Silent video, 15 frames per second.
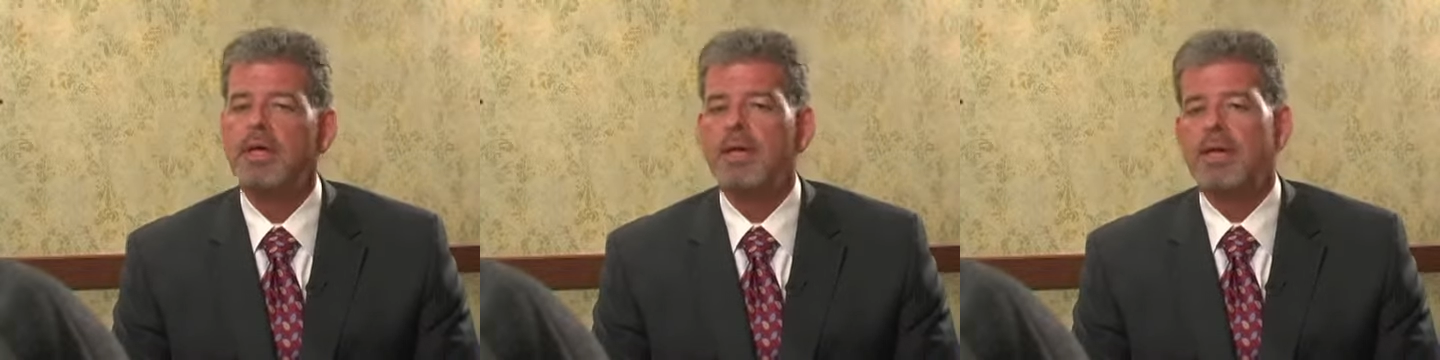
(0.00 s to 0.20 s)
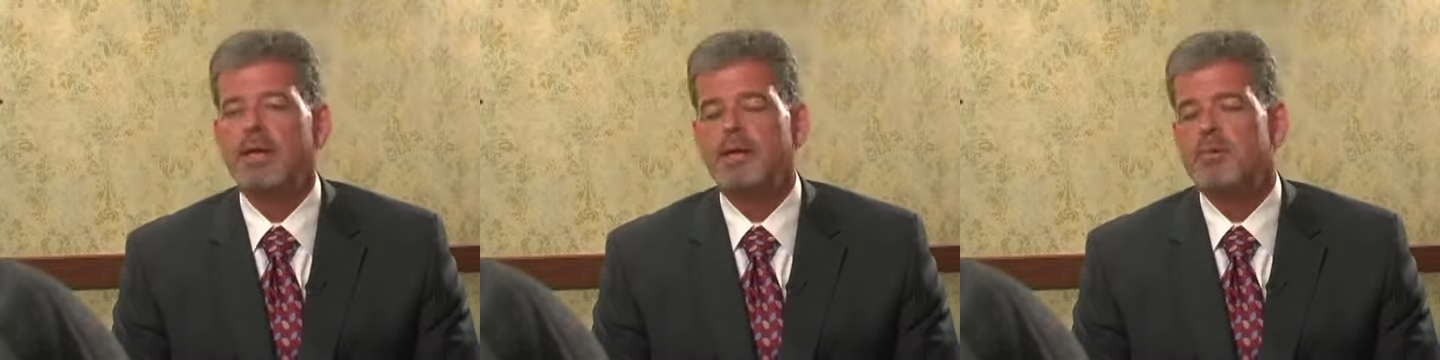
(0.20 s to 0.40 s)

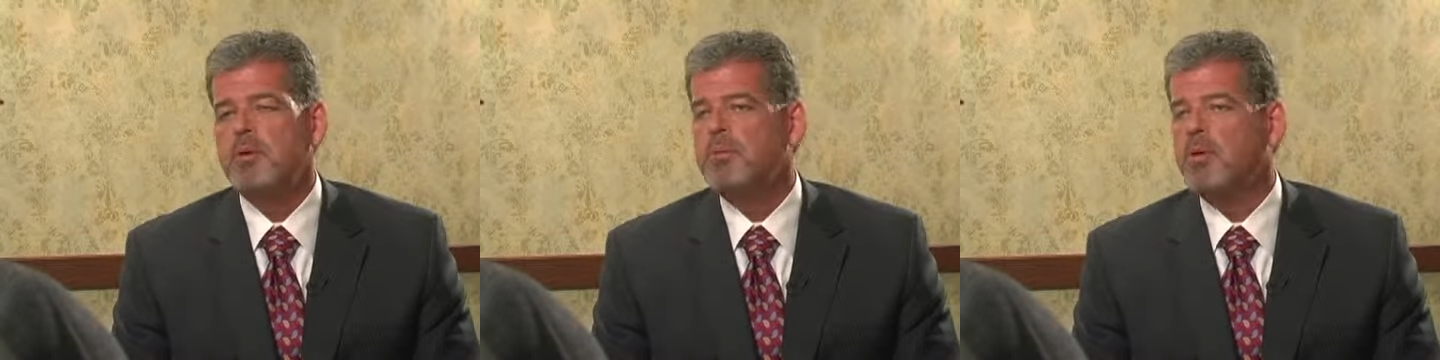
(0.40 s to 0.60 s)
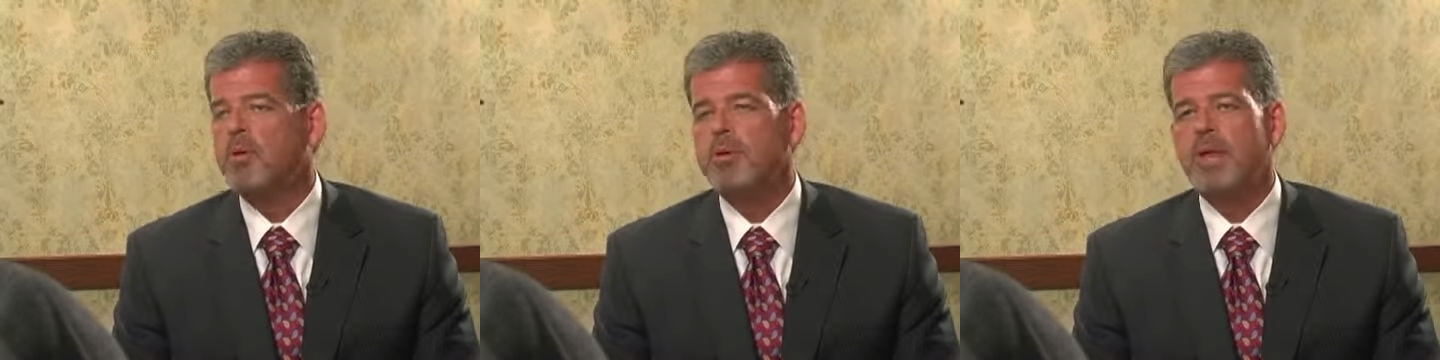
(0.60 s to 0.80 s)
And it can be
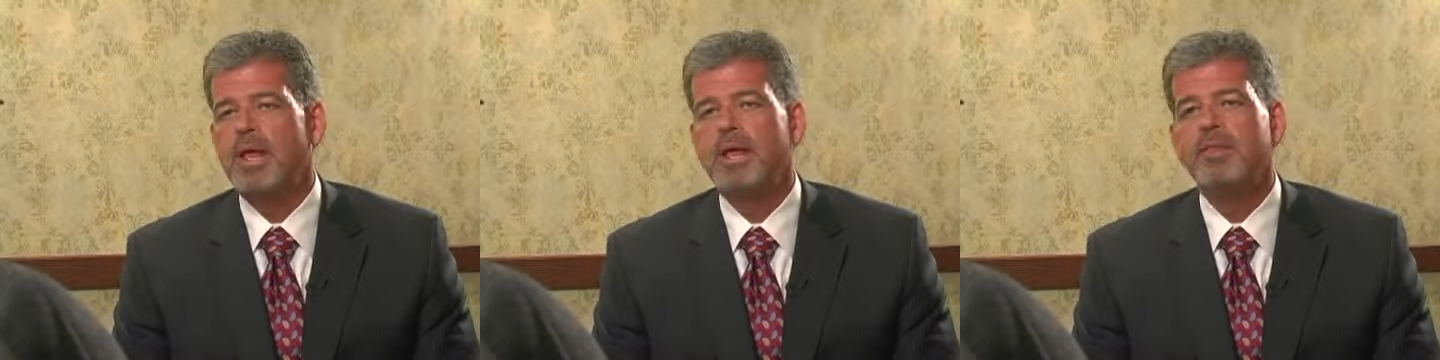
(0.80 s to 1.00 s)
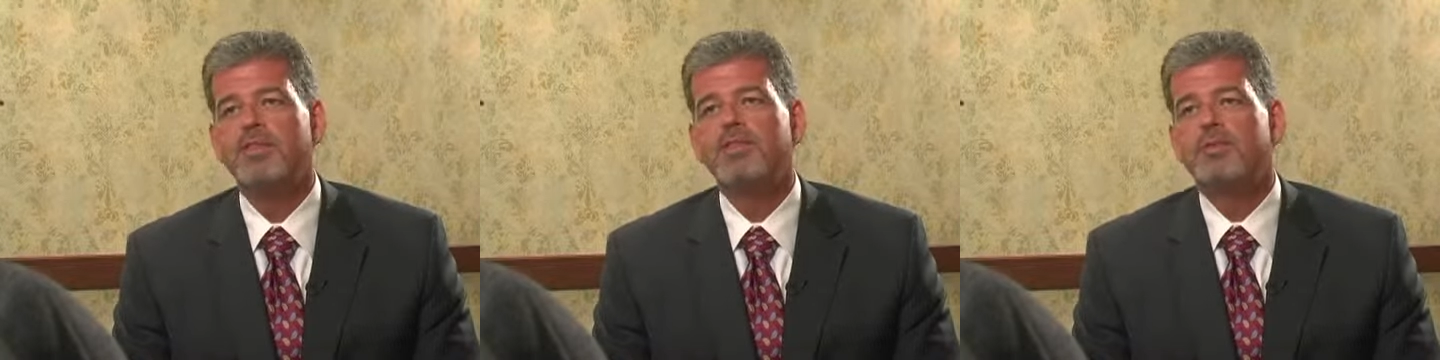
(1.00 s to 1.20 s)
broken
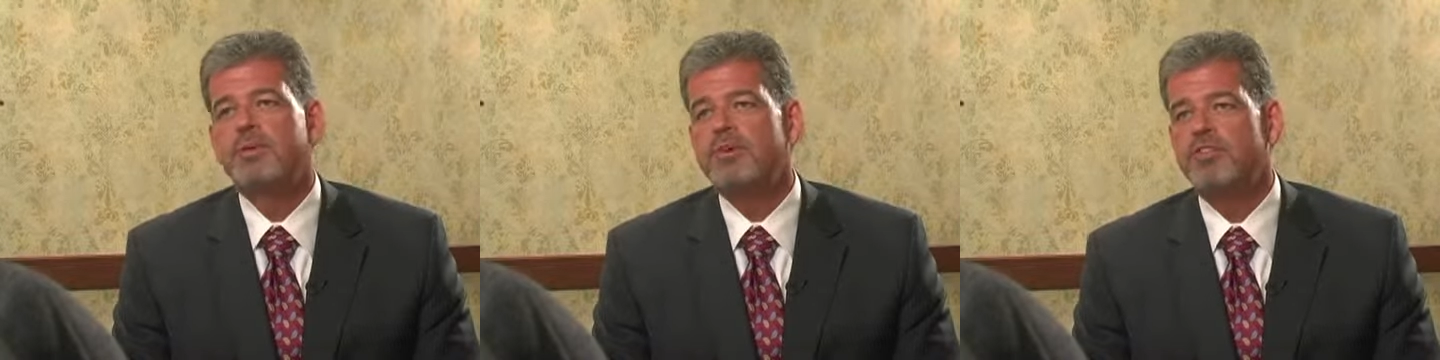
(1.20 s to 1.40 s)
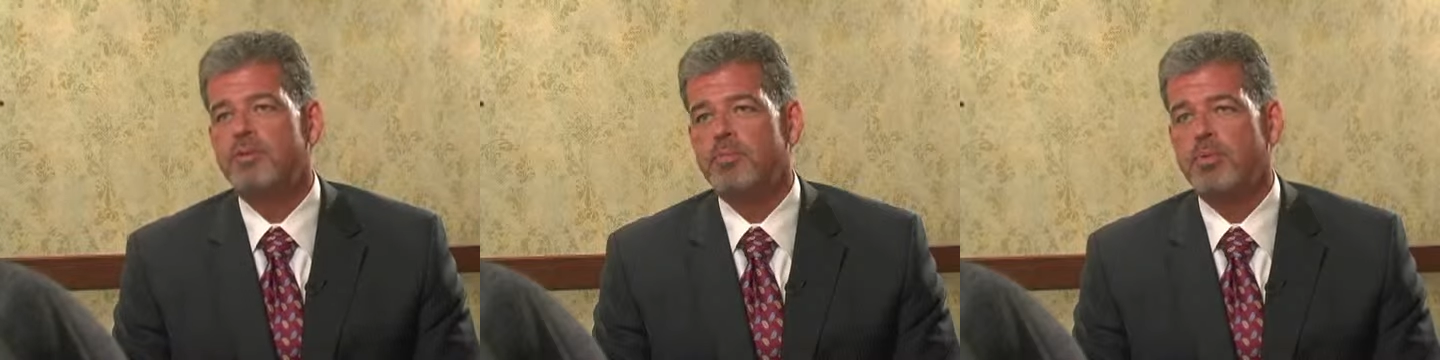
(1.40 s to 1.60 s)
down in 3
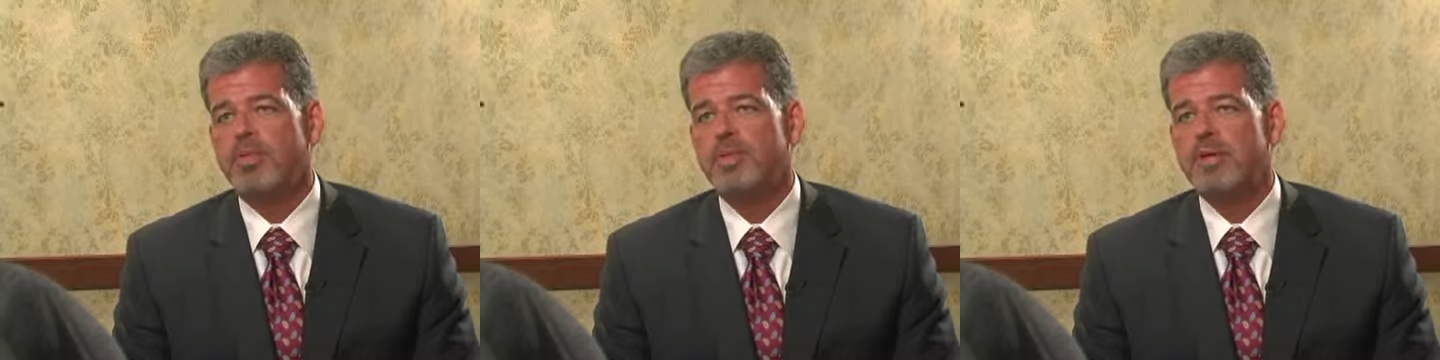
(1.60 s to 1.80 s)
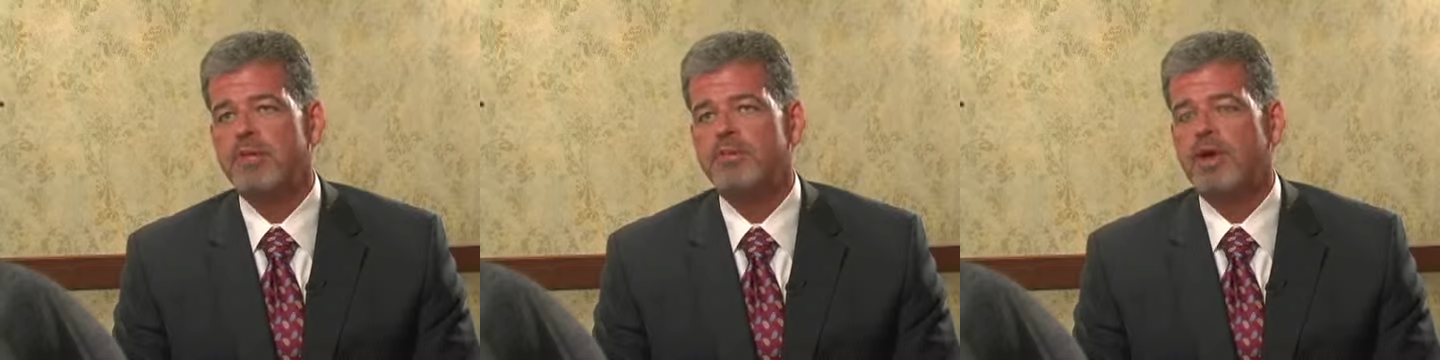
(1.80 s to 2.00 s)
simple things.